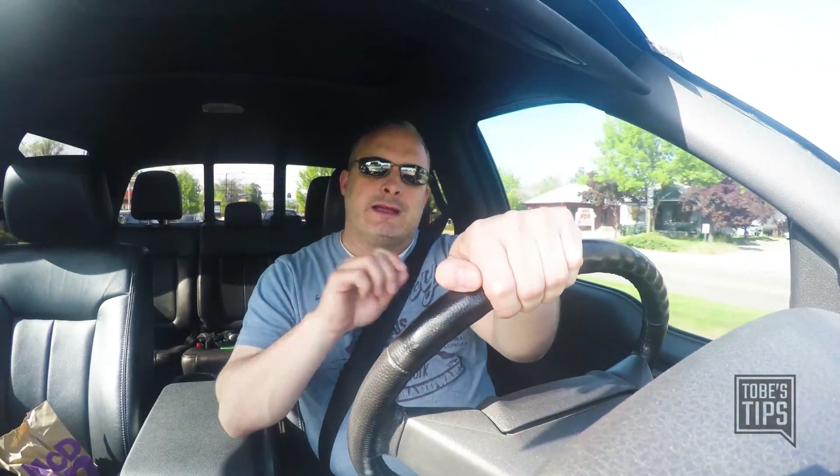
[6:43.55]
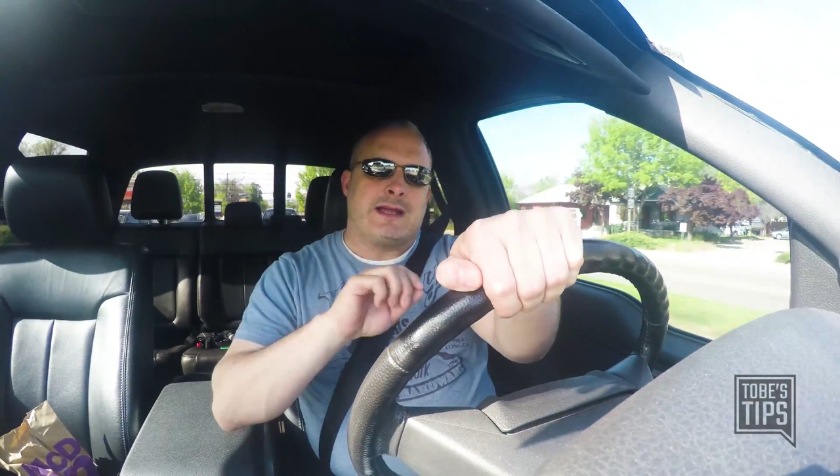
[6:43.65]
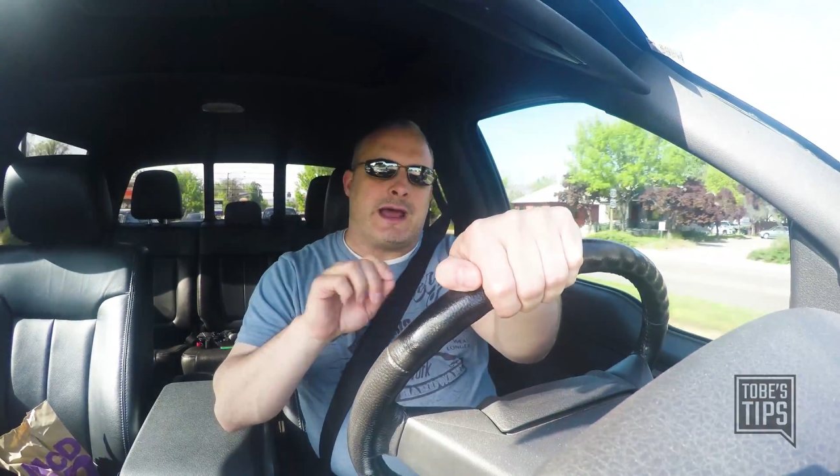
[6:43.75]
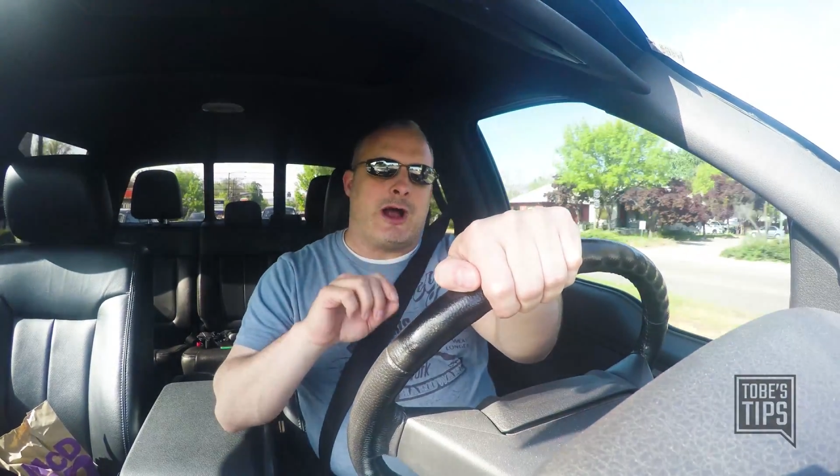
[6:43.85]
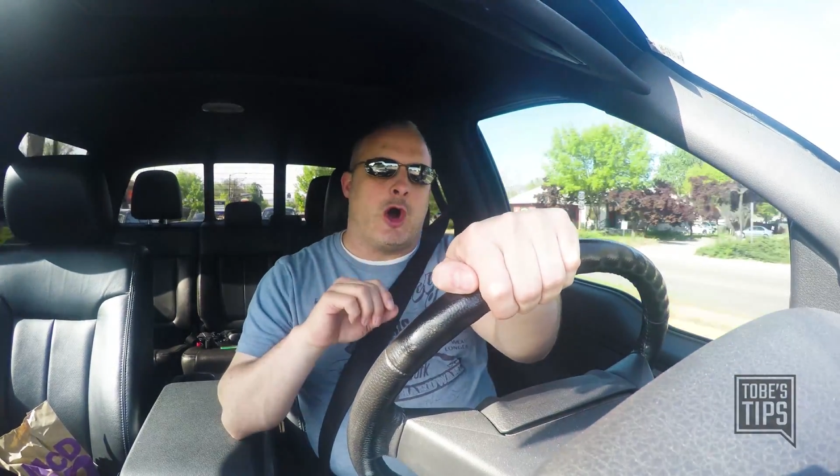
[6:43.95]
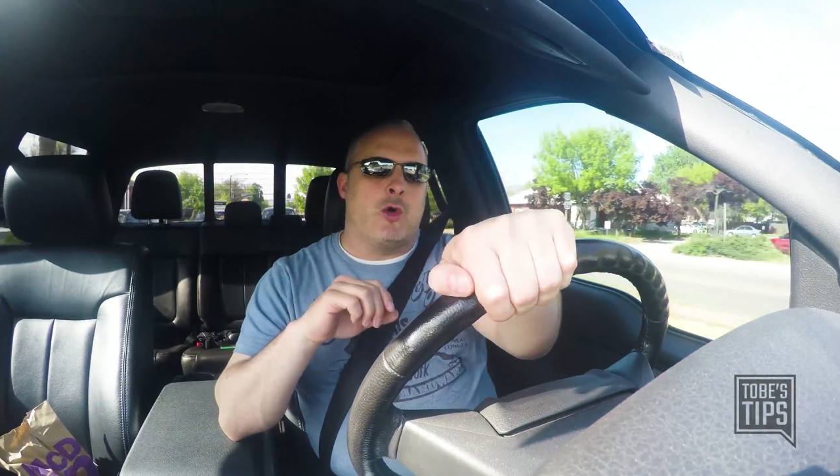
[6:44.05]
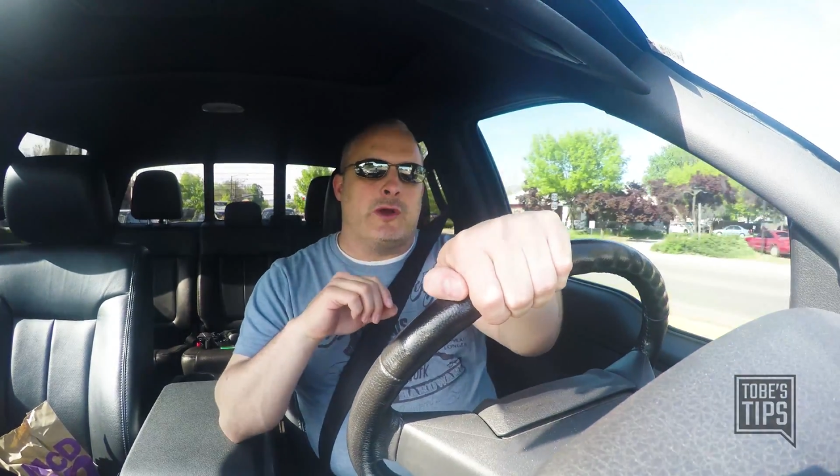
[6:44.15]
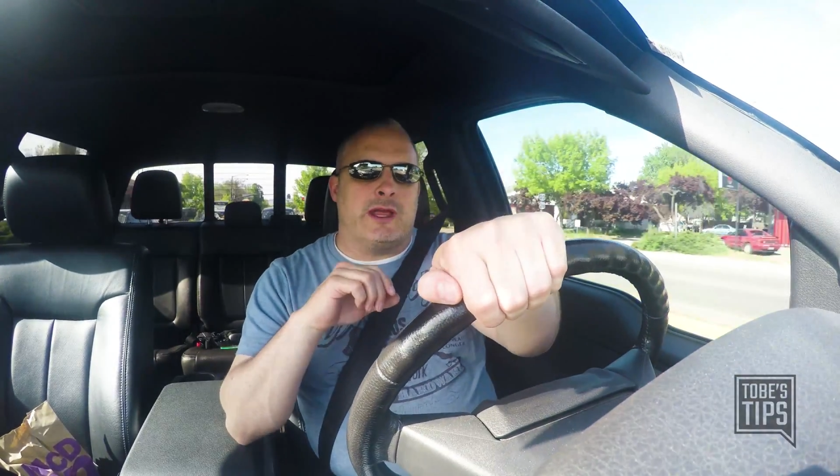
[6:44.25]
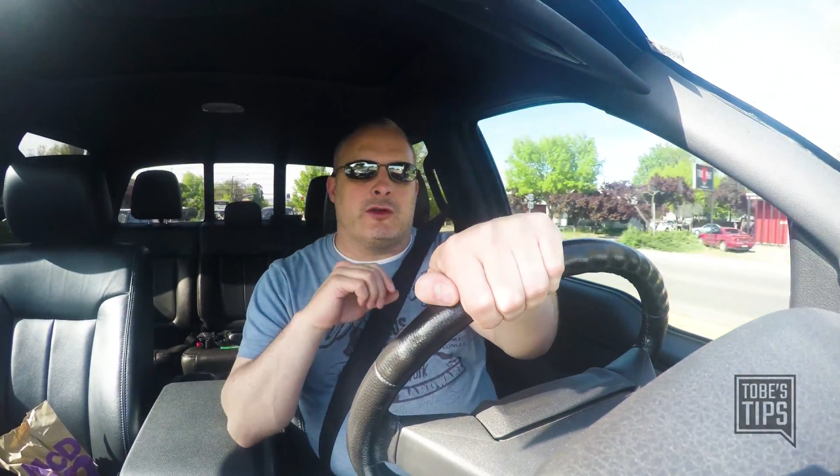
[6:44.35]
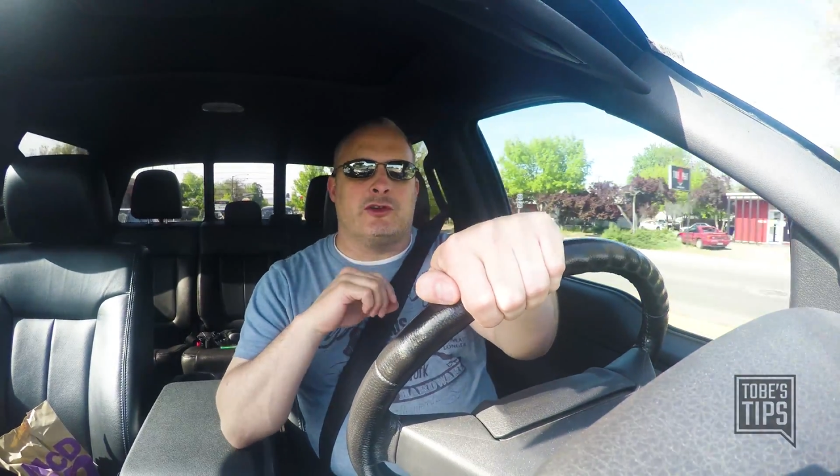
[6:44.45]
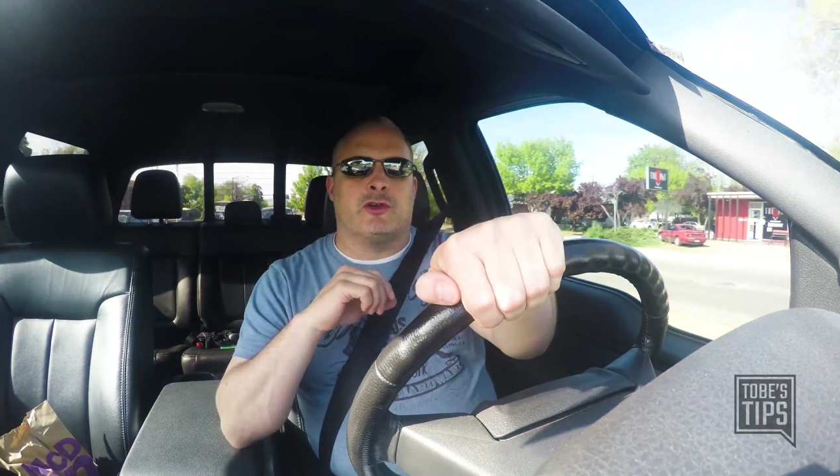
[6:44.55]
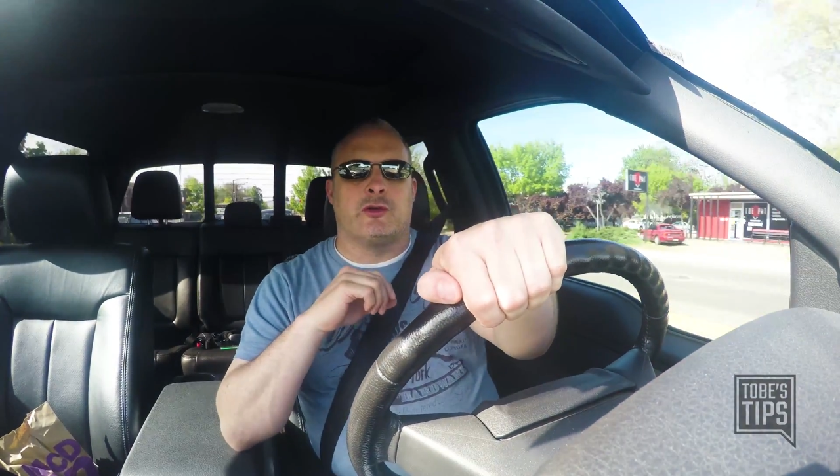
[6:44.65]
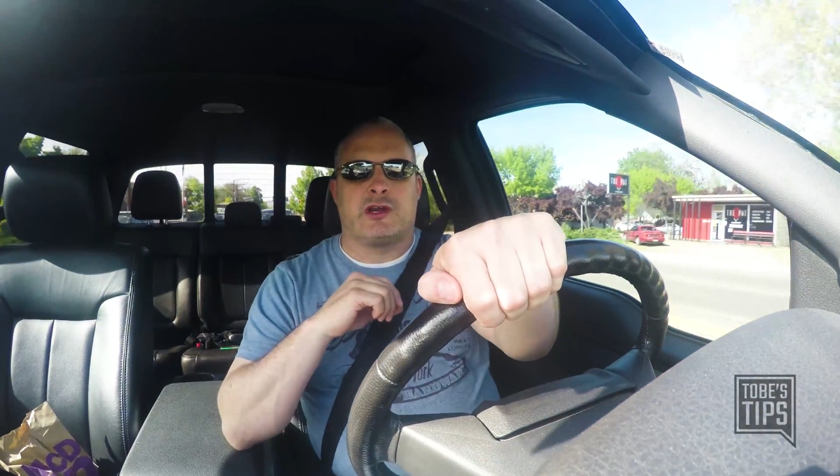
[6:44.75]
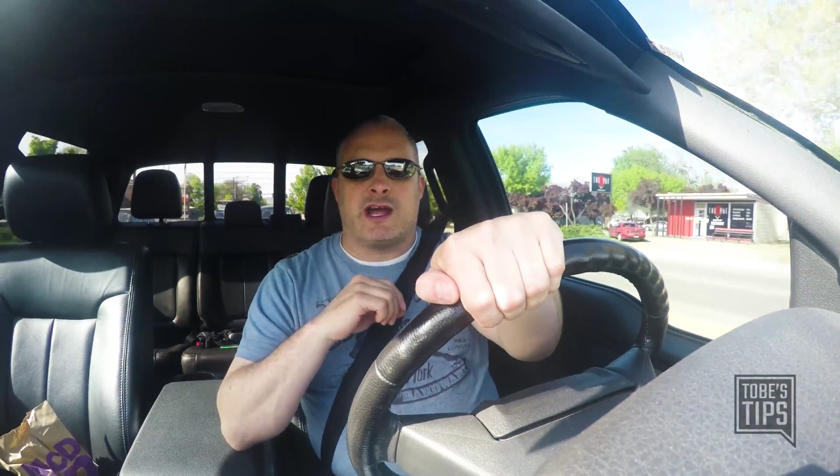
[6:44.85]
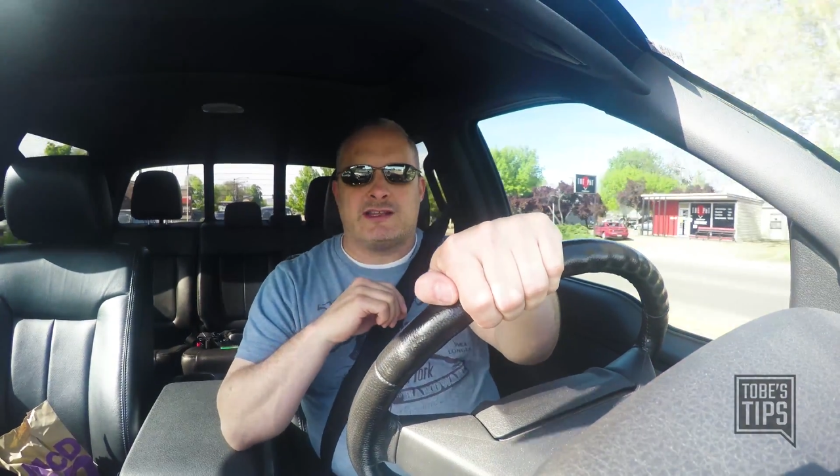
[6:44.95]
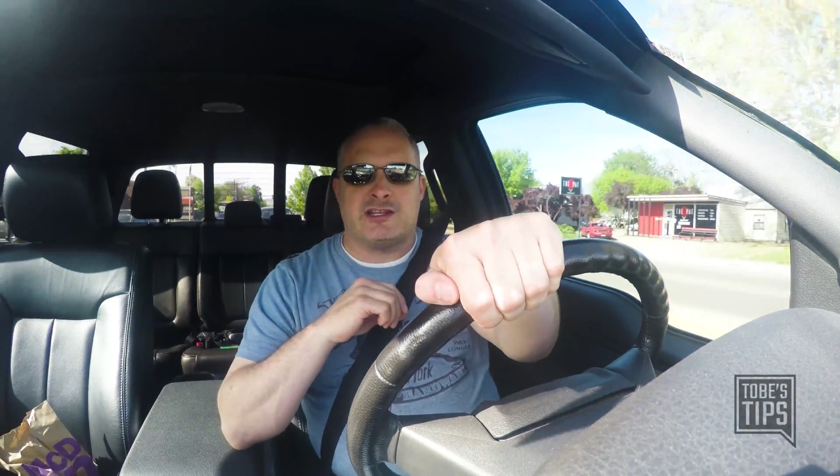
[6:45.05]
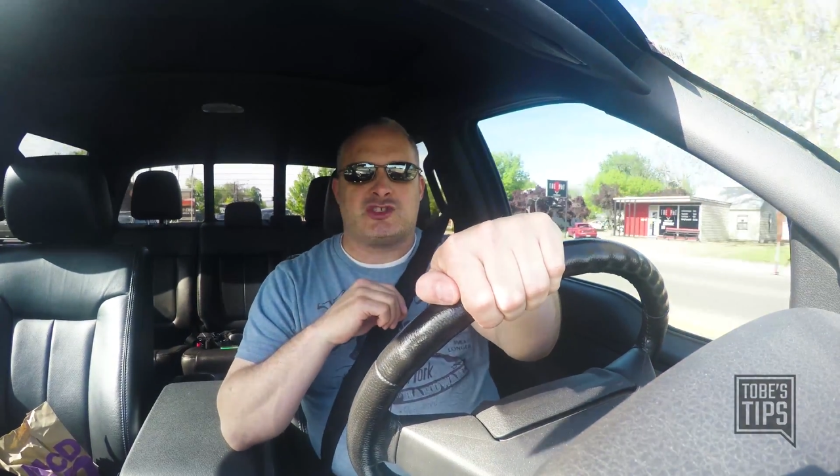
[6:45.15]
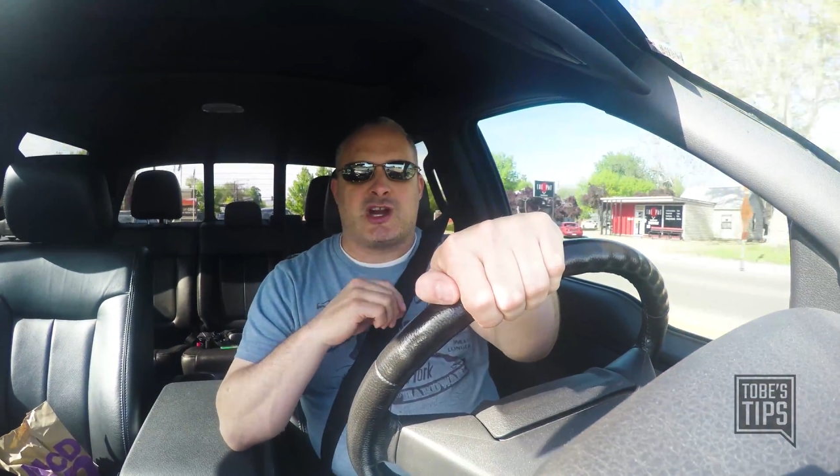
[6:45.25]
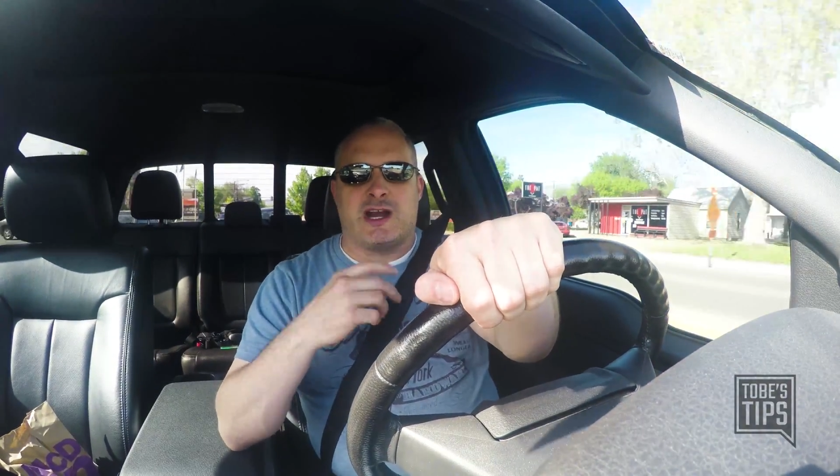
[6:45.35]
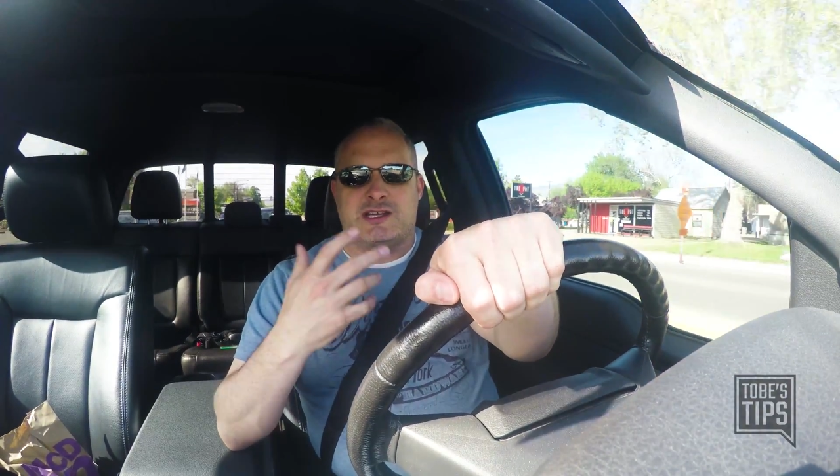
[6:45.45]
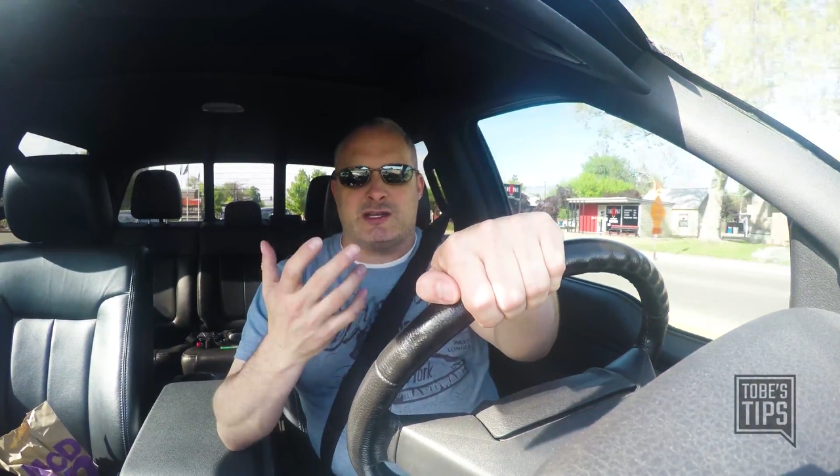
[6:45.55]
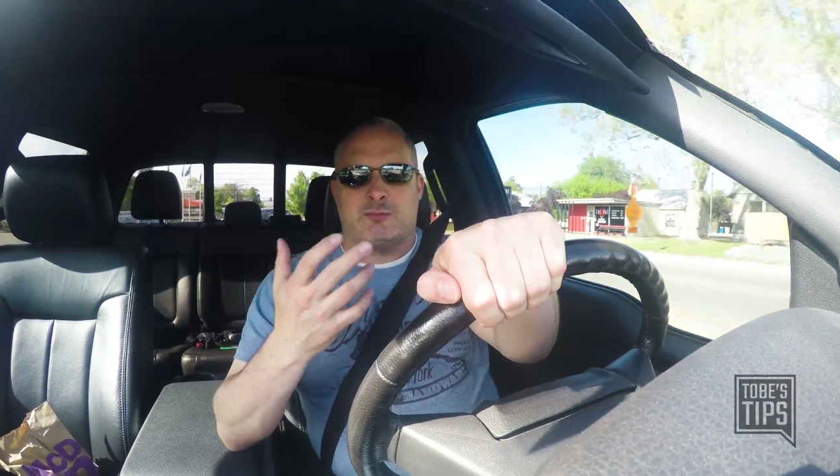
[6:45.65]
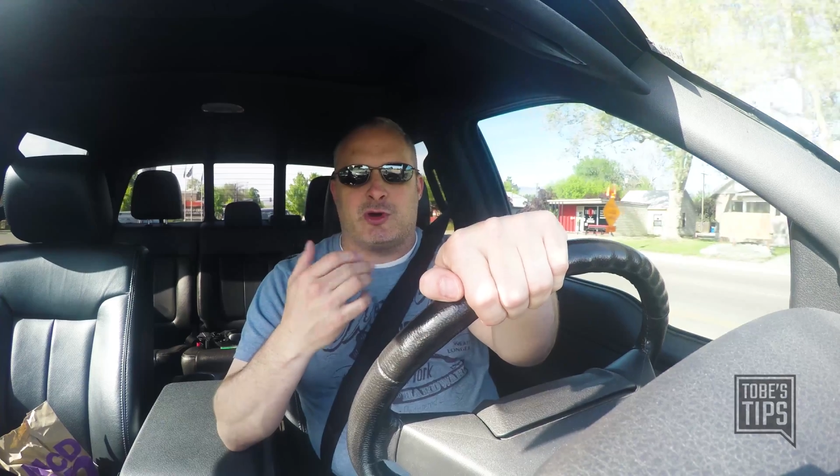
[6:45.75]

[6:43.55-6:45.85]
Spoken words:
kind of hone in on your own content strategy and